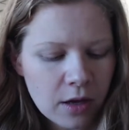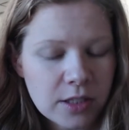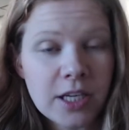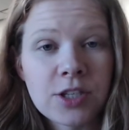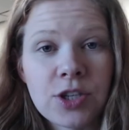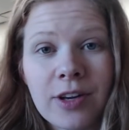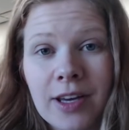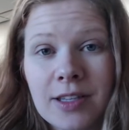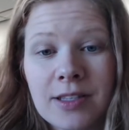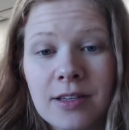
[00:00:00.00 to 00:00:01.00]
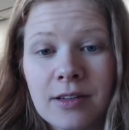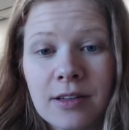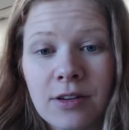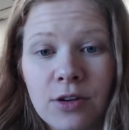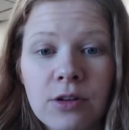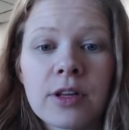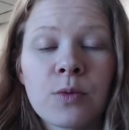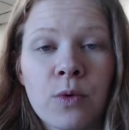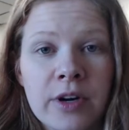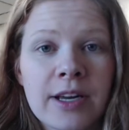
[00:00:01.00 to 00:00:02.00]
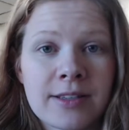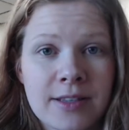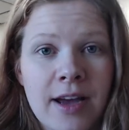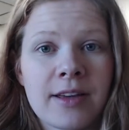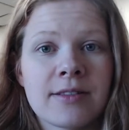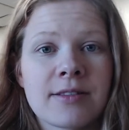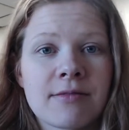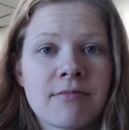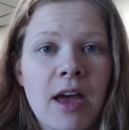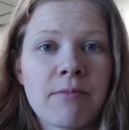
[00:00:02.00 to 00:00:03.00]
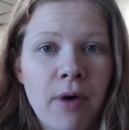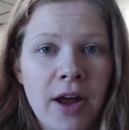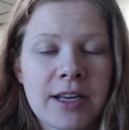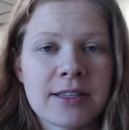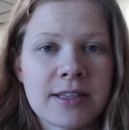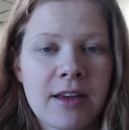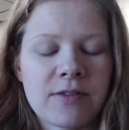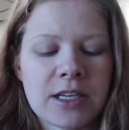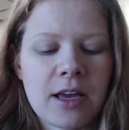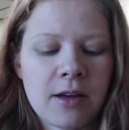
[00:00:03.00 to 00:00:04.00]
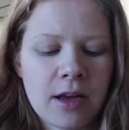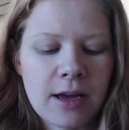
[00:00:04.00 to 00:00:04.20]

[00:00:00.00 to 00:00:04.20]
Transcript: teach your kids early warning signs and body safety.